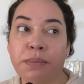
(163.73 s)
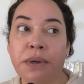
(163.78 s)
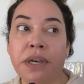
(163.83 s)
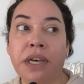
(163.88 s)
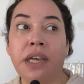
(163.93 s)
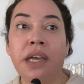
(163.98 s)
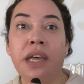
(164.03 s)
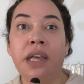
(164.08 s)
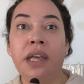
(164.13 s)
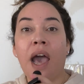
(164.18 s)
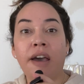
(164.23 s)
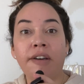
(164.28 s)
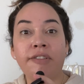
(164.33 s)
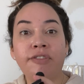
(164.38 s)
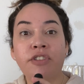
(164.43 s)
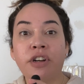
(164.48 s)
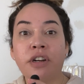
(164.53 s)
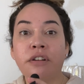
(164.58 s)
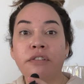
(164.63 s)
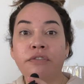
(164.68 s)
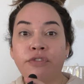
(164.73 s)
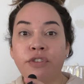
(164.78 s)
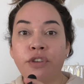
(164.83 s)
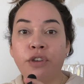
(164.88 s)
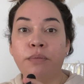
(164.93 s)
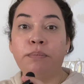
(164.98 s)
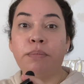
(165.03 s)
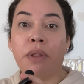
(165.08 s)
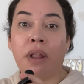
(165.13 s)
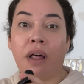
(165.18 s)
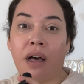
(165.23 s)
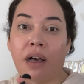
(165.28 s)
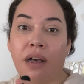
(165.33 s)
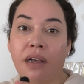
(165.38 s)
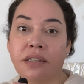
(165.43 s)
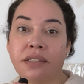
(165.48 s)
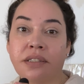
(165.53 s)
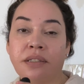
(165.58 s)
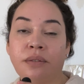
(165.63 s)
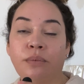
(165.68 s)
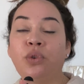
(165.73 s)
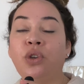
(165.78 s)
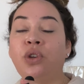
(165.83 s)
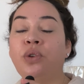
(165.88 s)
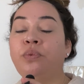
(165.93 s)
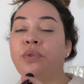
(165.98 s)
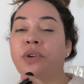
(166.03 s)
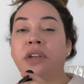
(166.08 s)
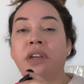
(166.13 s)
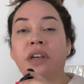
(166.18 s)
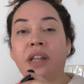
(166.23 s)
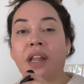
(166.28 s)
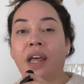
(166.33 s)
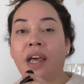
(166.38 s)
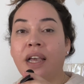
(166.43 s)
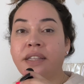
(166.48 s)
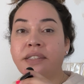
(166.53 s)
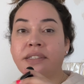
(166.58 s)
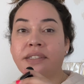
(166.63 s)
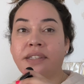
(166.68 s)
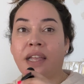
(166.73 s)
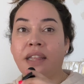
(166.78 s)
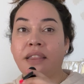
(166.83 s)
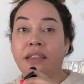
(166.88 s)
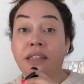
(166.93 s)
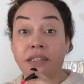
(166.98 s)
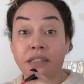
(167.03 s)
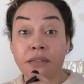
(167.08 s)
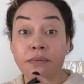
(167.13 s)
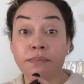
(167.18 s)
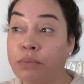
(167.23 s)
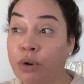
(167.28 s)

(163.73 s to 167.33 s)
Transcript: but after a few blocks we realized that this